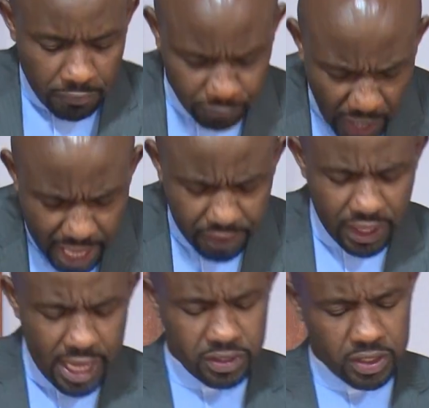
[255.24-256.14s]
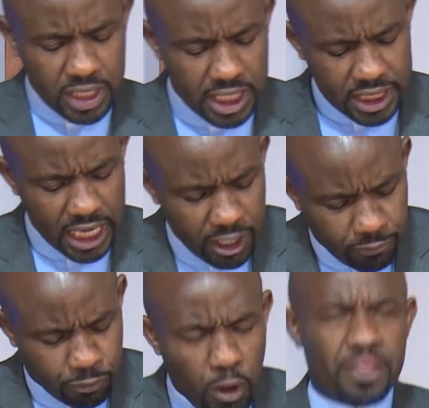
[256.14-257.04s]
Faith is
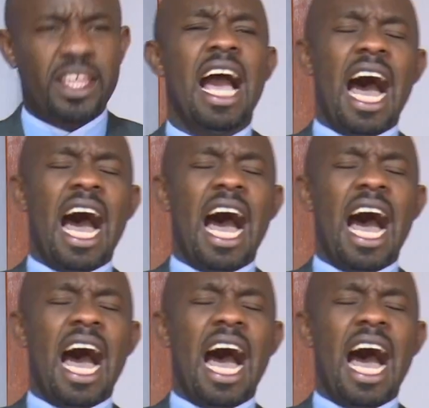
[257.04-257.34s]
needed for the